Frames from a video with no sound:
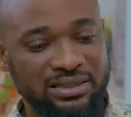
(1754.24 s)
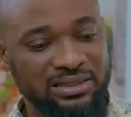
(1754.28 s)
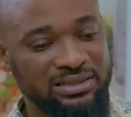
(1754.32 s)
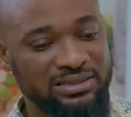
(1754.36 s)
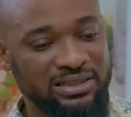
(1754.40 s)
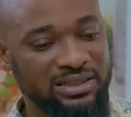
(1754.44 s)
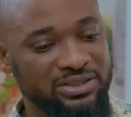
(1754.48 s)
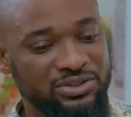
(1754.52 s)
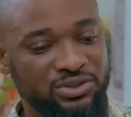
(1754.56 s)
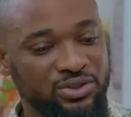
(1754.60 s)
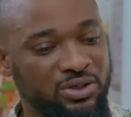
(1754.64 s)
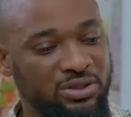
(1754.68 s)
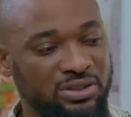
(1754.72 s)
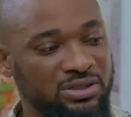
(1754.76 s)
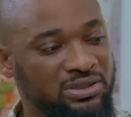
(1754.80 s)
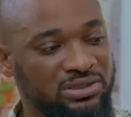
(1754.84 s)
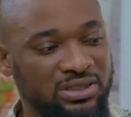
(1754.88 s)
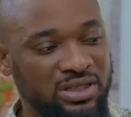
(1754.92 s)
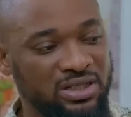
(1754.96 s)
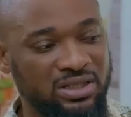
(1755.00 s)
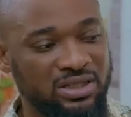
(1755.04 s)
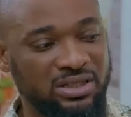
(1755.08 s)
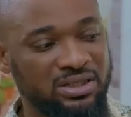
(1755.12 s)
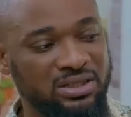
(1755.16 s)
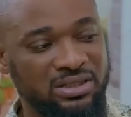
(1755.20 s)
it's a
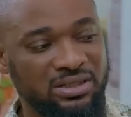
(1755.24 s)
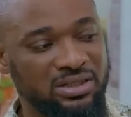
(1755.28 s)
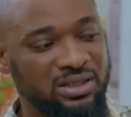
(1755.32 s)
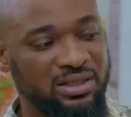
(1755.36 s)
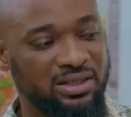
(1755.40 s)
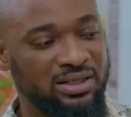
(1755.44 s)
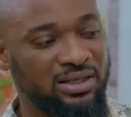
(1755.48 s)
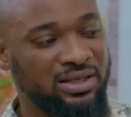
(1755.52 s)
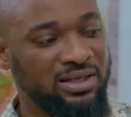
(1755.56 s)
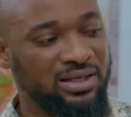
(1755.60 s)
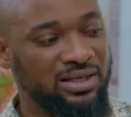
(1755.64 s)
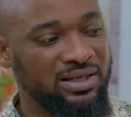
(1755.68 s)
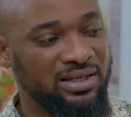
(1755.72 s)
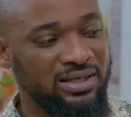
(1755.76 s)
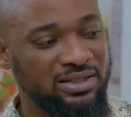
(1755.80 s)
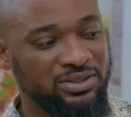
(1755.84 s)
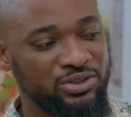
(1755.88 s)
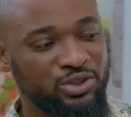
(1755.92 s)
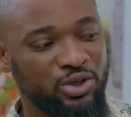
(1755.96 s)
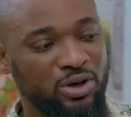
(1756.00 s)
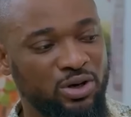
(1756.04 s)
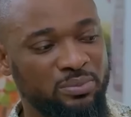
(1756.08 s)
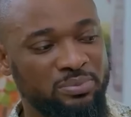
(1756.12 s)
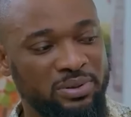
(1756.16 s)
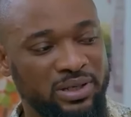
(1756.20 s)

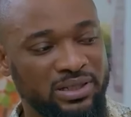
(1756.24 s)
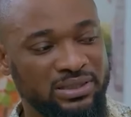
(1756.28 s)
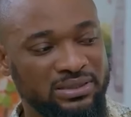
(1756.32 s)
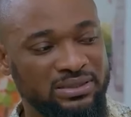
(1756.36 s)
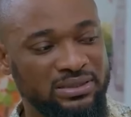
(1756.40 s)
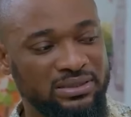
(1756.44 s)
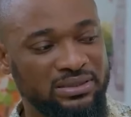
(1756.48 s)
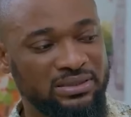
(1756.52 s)
sure bet.